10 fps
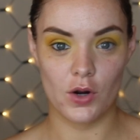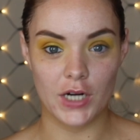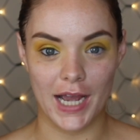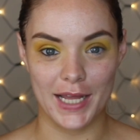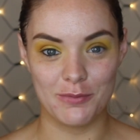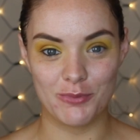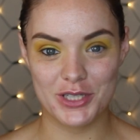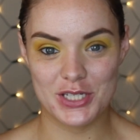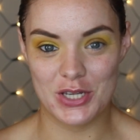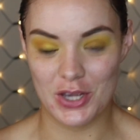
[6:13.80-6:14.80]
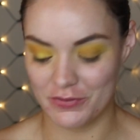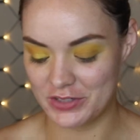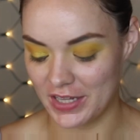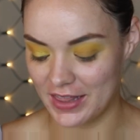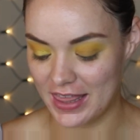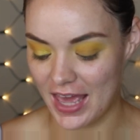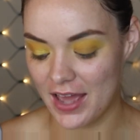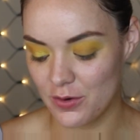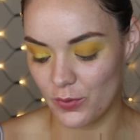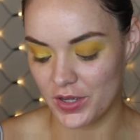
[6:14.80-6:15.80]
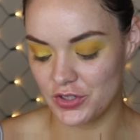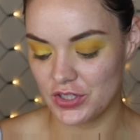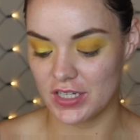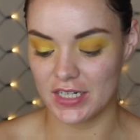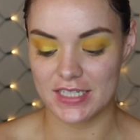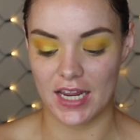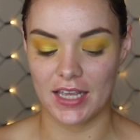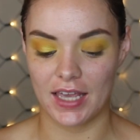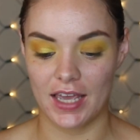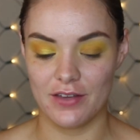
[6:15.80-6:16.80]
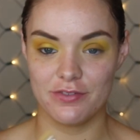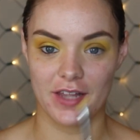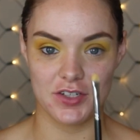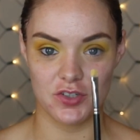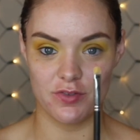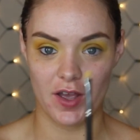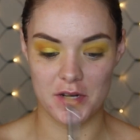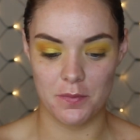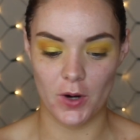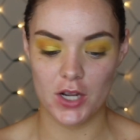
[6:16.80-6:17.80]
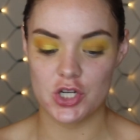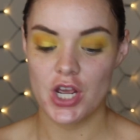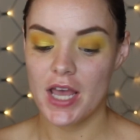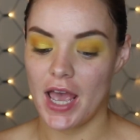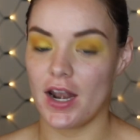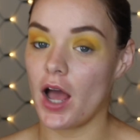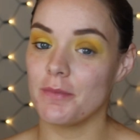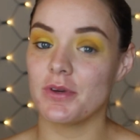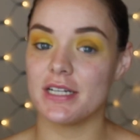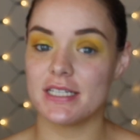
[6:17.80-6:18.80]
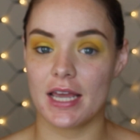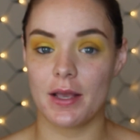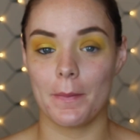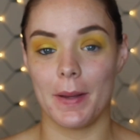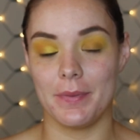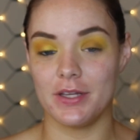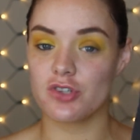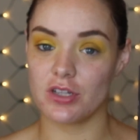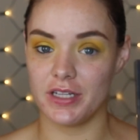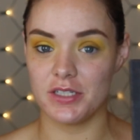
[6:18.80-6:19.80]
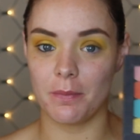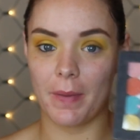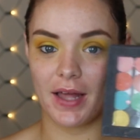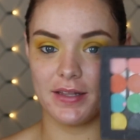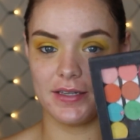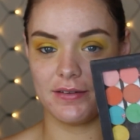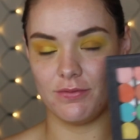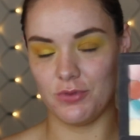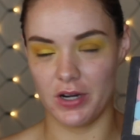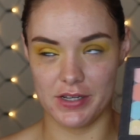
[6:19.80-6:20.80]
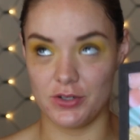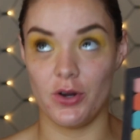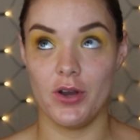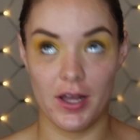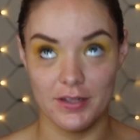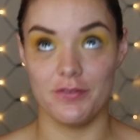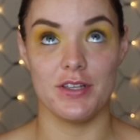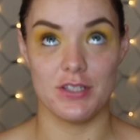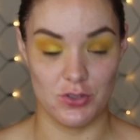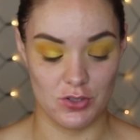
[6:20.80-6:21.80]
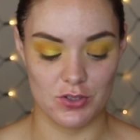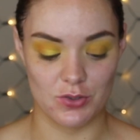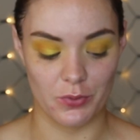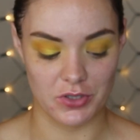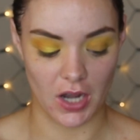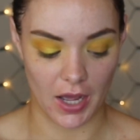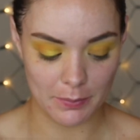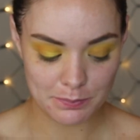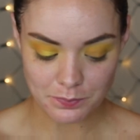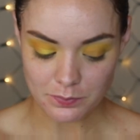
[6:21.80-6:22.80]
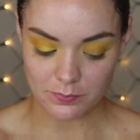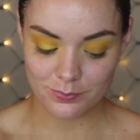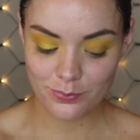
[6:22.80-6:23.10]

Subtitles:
Alright, and once you have done that, we're just going to take a flat definer brush, and I'm going to take my Bleach London palette. You guys know I love this and use this all the time.